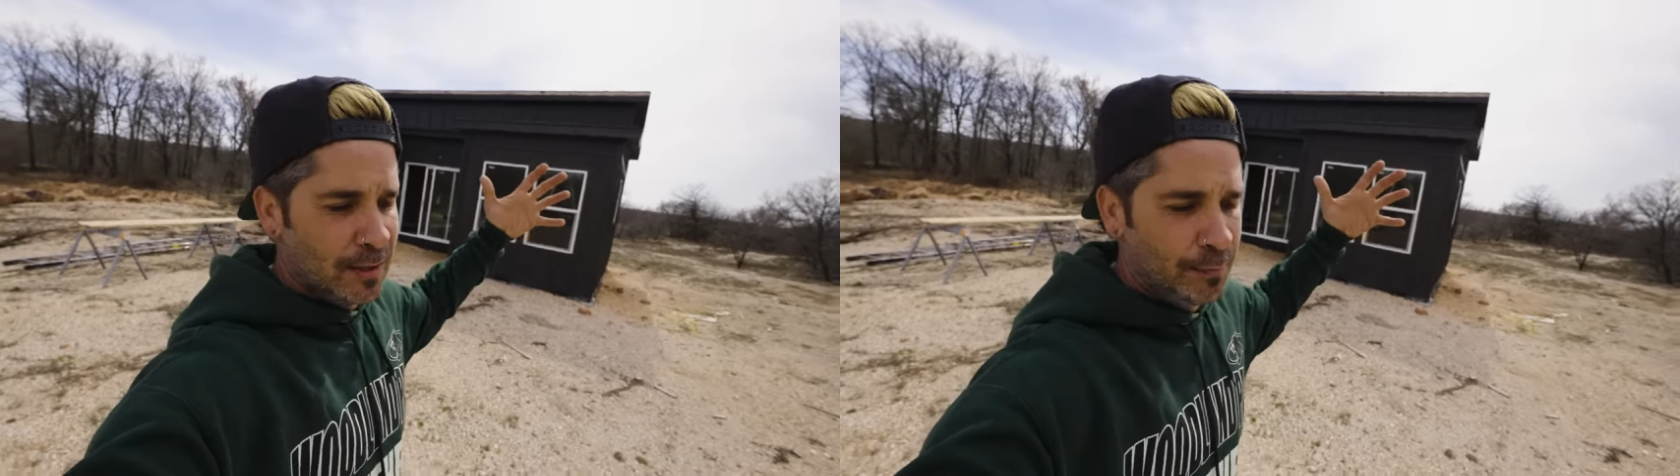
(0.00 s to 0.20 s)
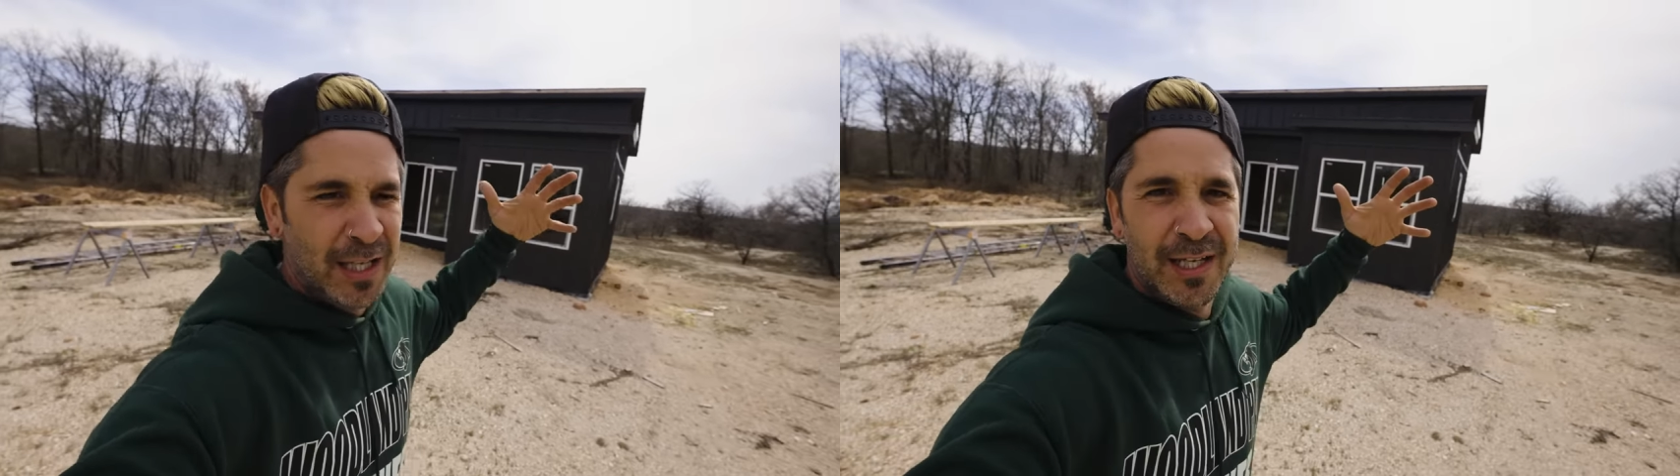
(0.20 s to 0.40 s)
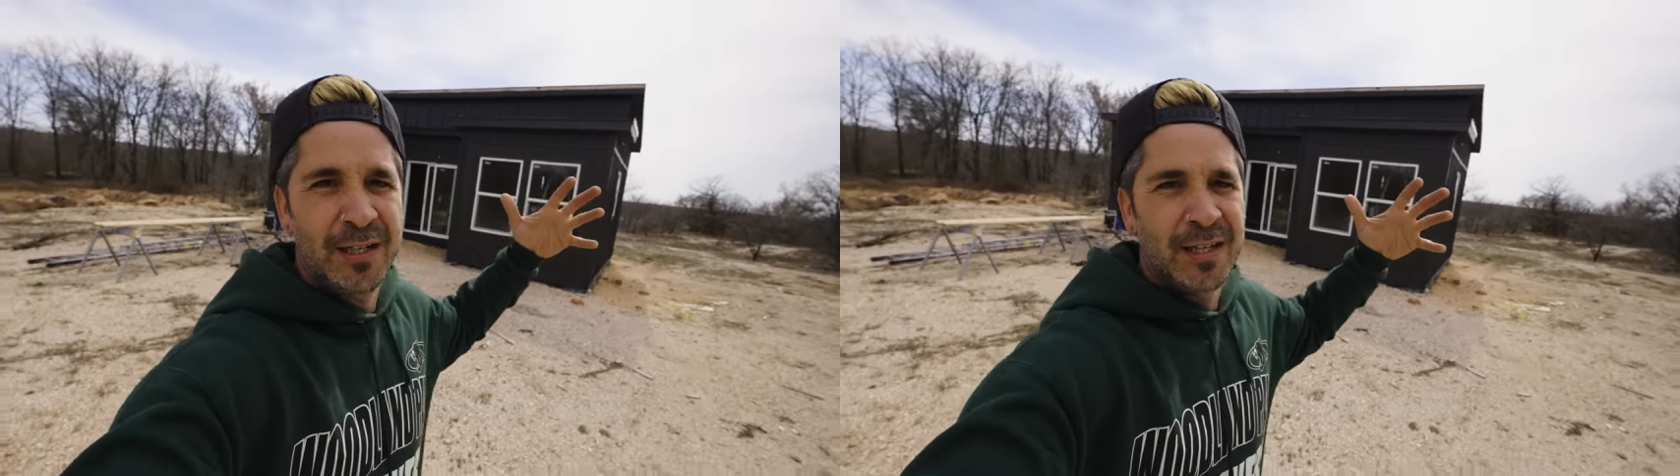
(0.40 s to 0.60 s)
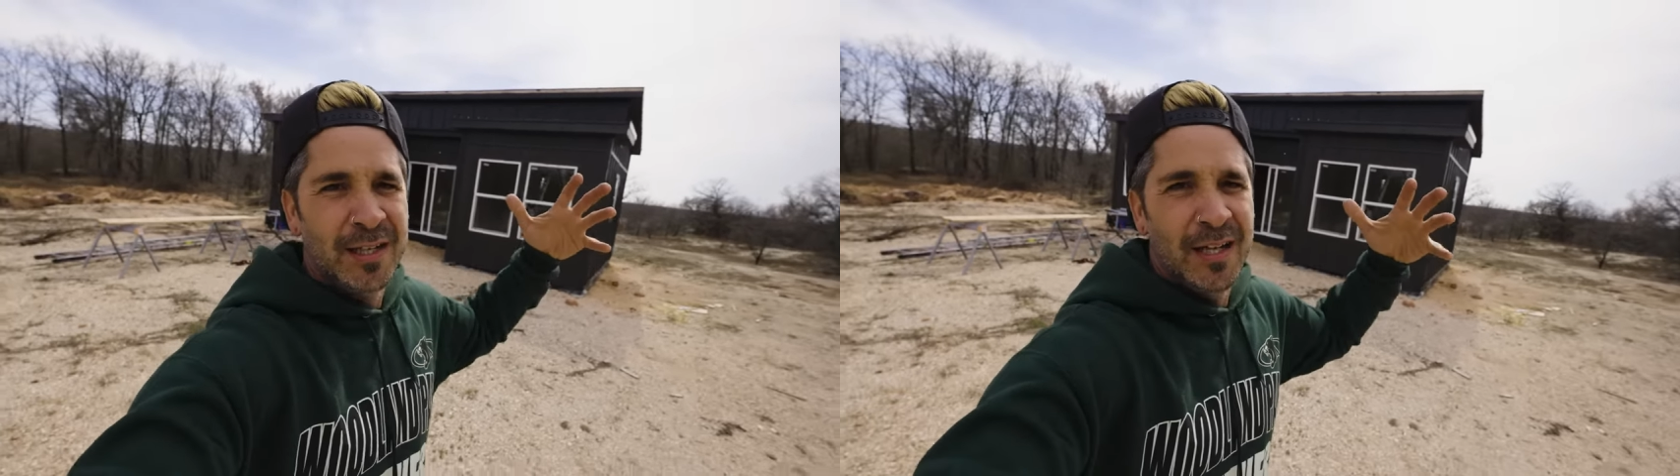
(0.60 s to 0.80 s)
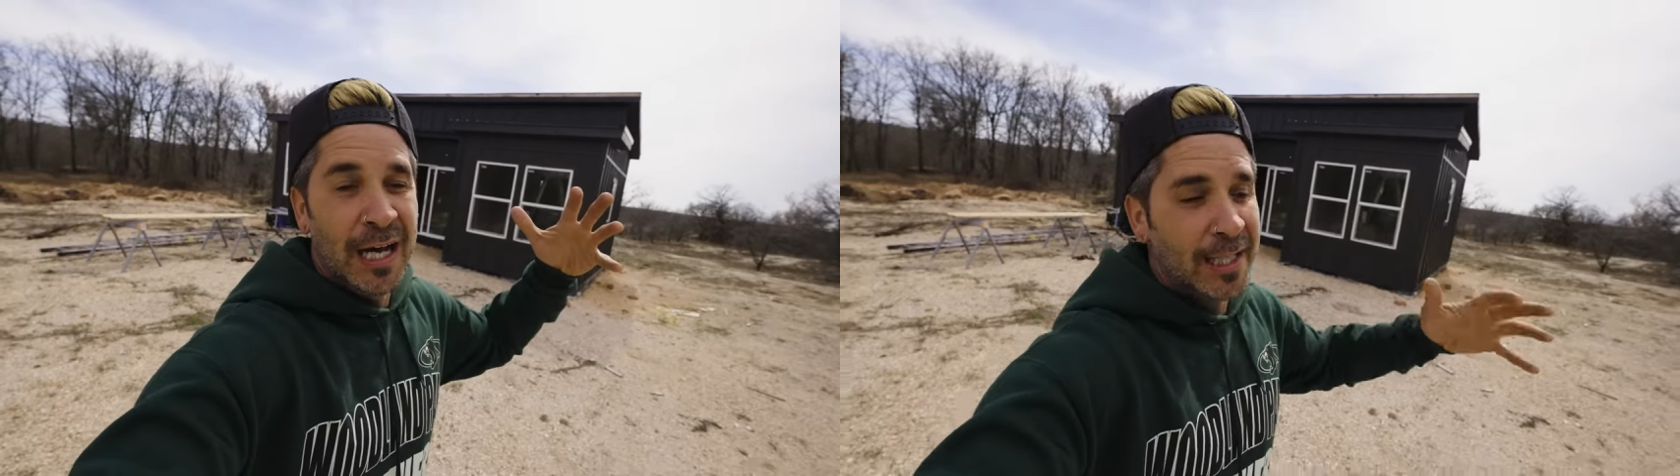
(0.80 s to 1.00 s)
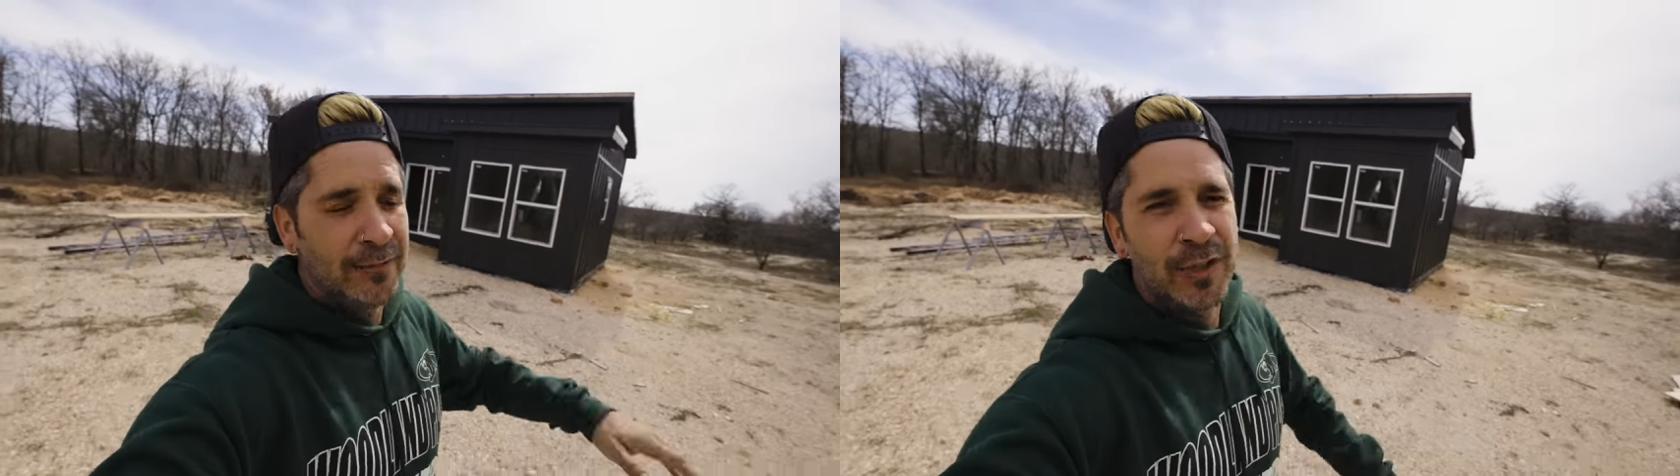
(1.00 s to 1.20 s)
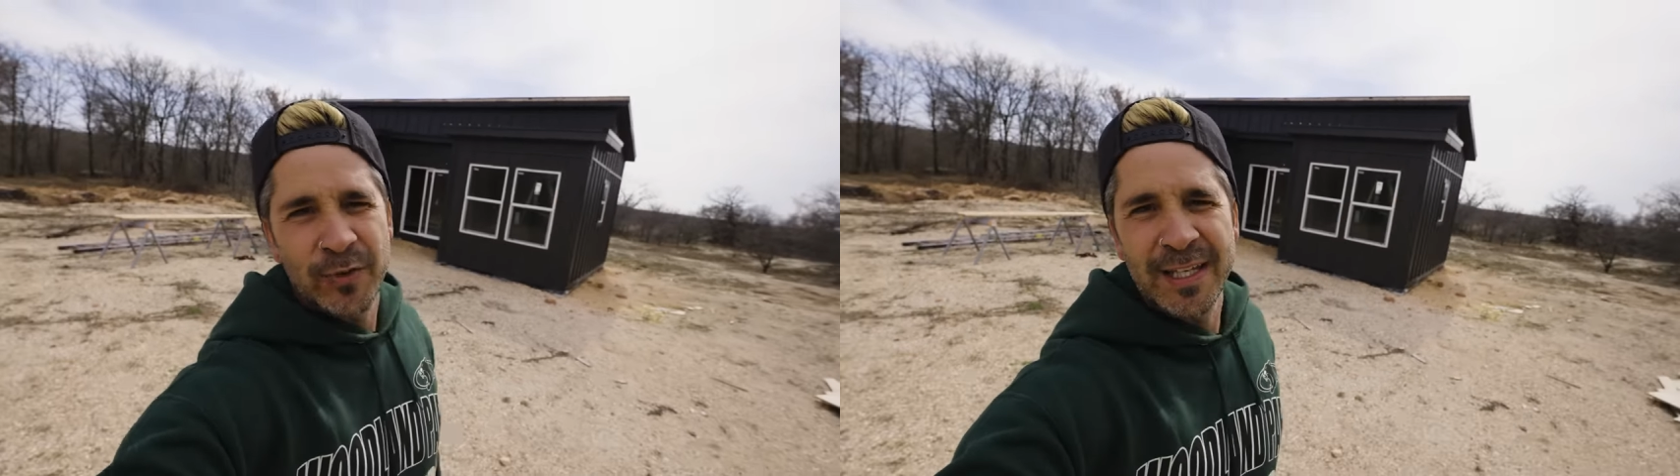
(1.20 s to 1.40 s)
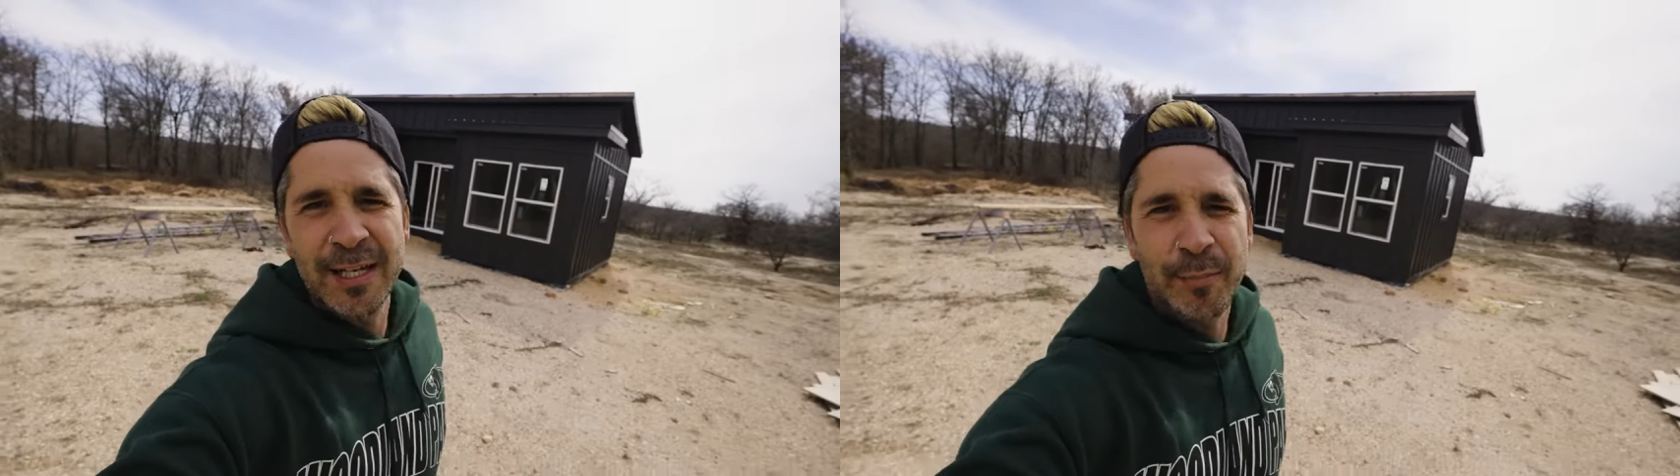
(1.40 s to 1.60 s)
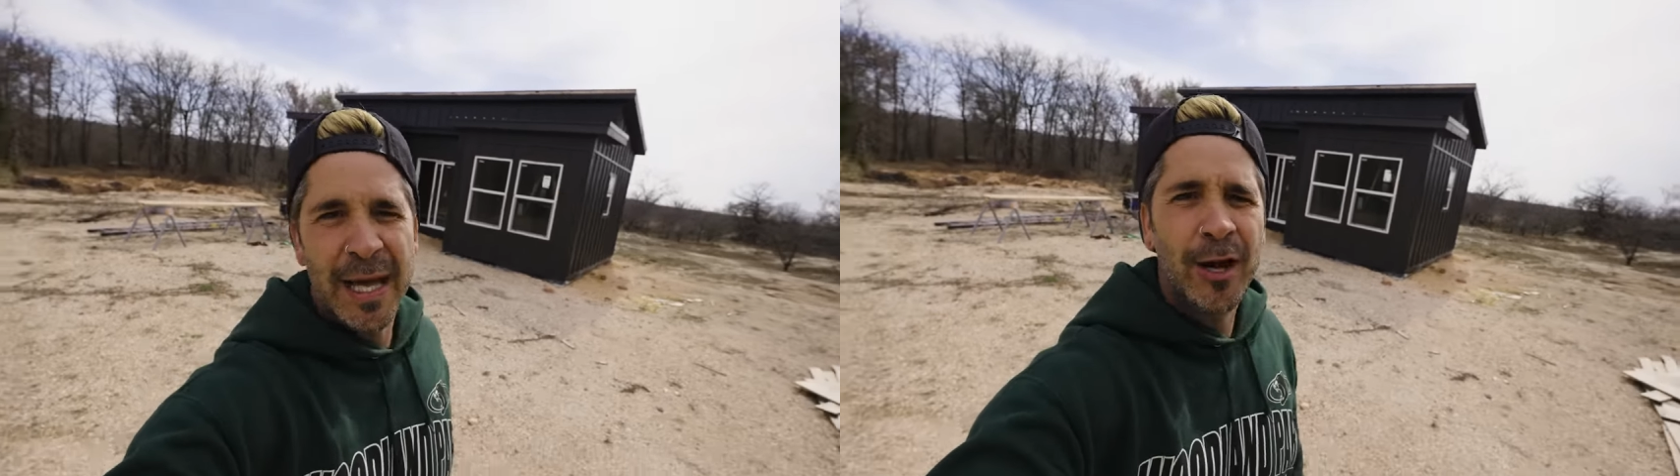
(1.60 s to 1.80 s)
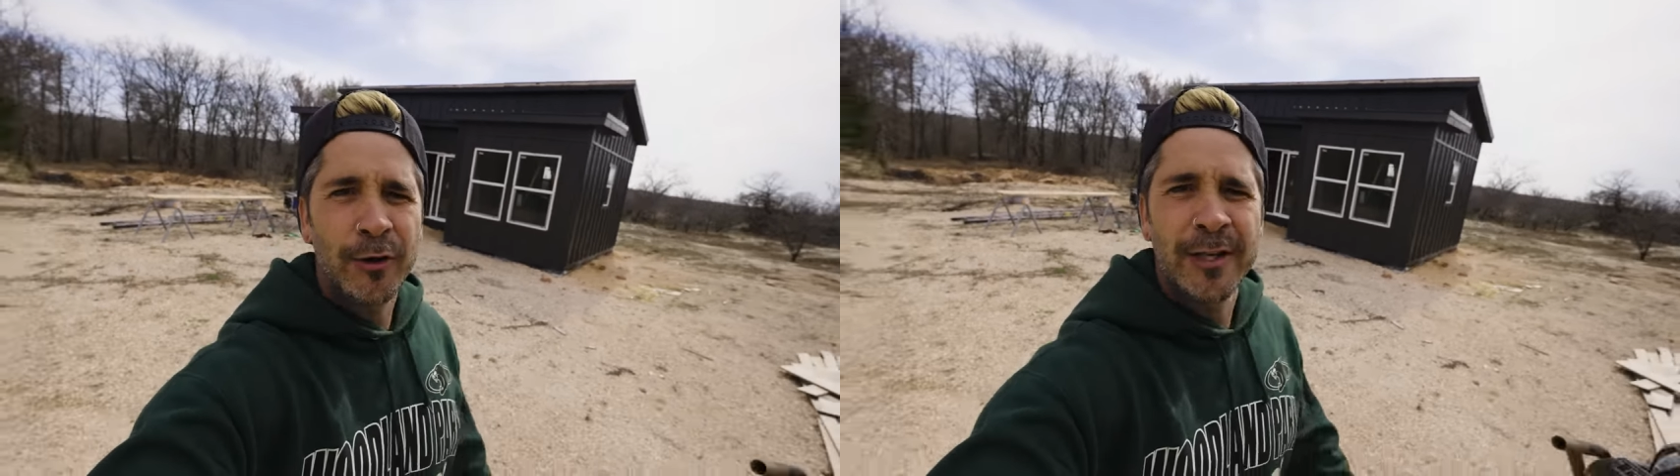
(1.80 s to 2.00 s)
but I don't even know if we can get
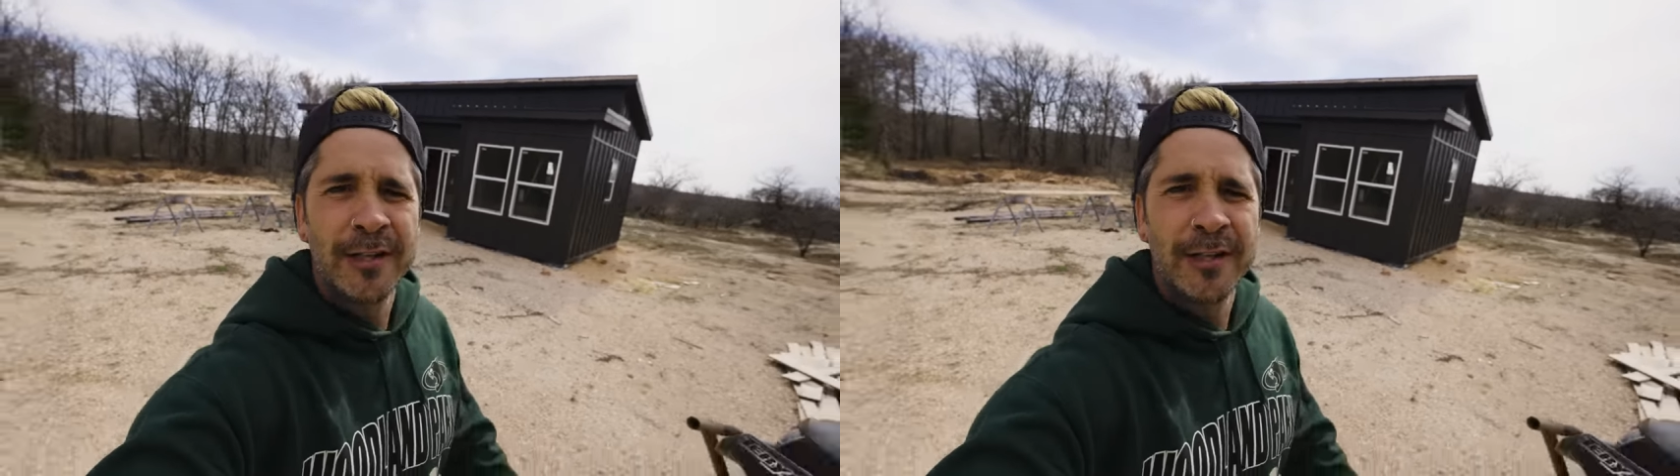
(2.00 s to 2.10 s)
power.